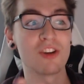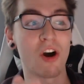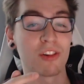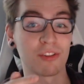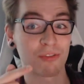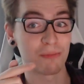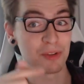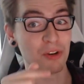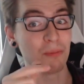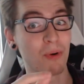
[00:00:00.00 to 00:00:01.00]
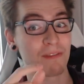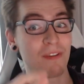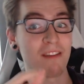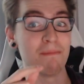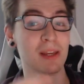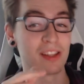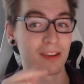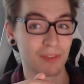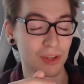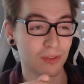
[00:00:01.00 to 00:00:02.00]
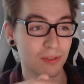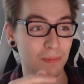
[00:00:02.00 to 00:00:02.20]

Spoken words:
from 2.5 million views,